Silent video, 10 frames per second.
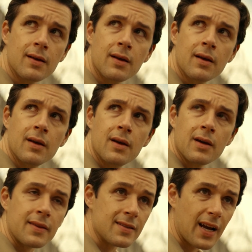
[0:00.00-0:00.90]
where Hubble
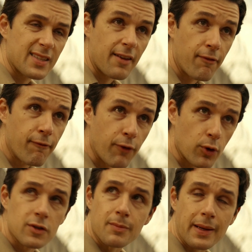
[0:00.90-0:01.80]
admits he's been
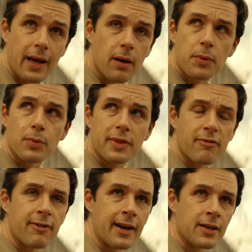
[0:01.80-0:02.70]
forced to take the
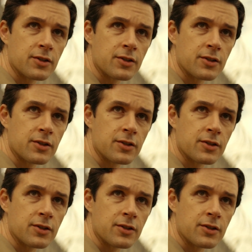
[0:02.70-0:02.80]
blame for